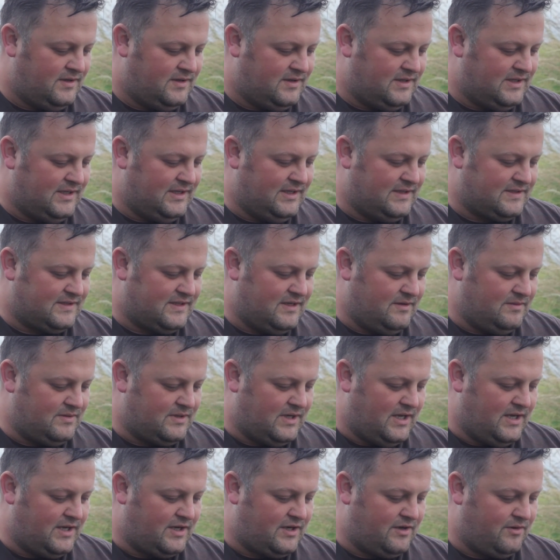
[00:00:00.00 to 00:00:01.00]
It seems
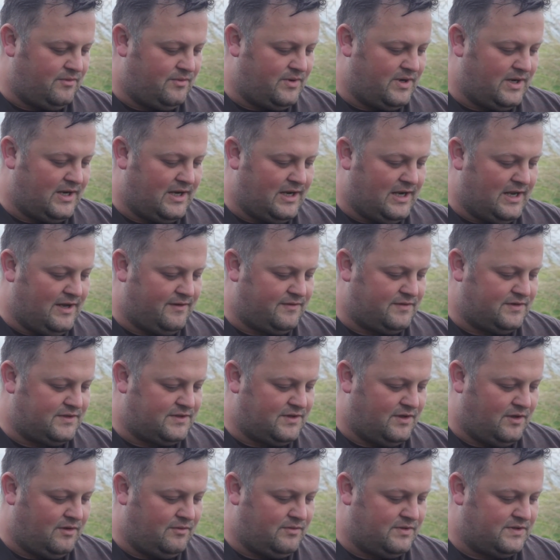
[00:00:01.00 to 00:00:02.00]
like you really left us
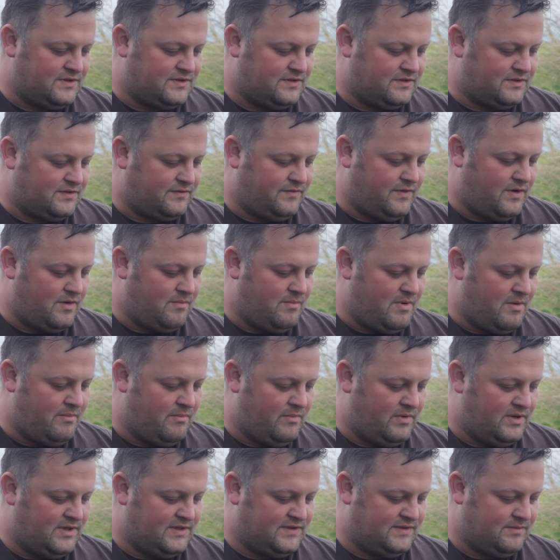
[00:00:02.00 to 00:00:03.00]
all with such fond
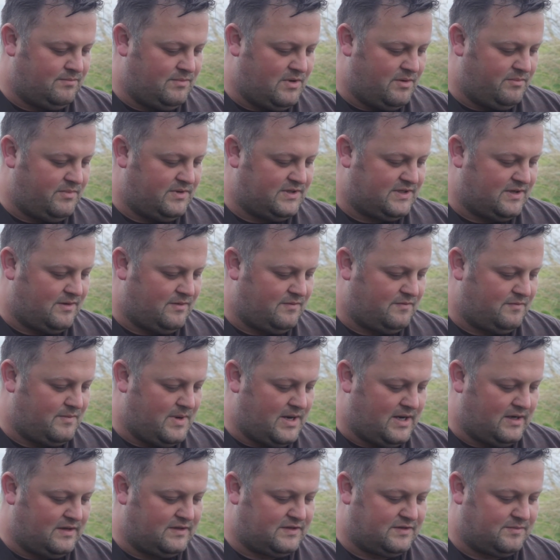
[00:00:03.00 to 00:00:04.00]
memories that have made
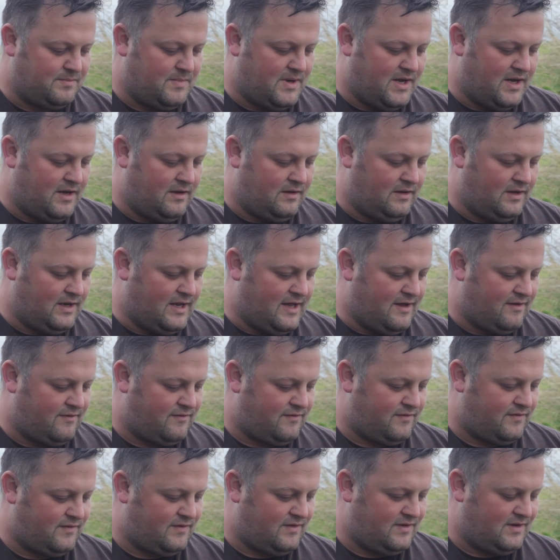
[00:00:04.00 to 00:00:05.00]
us smile,
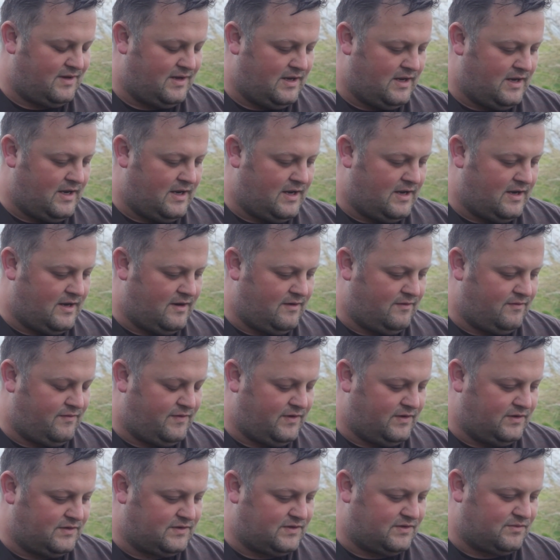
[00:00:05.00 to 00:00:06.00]
laugh, and
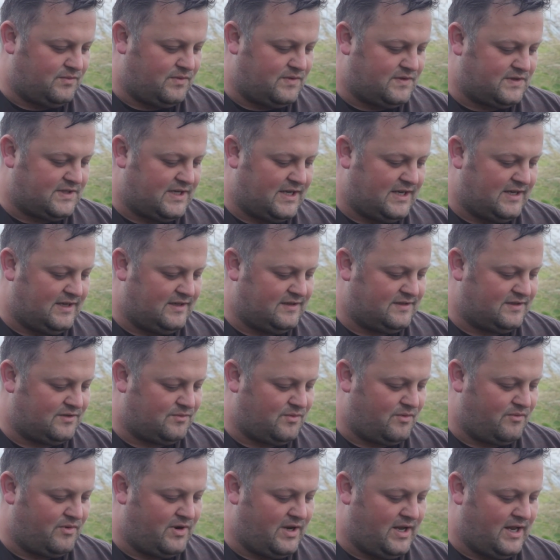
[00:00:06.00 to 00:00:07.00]
fills us with tears as we
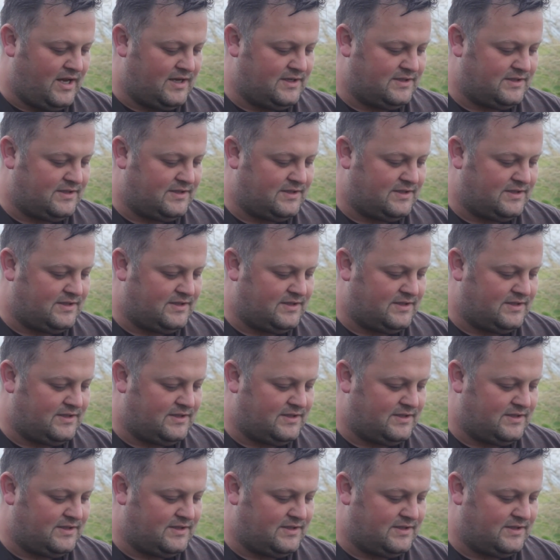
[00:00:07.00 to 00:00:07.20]
realise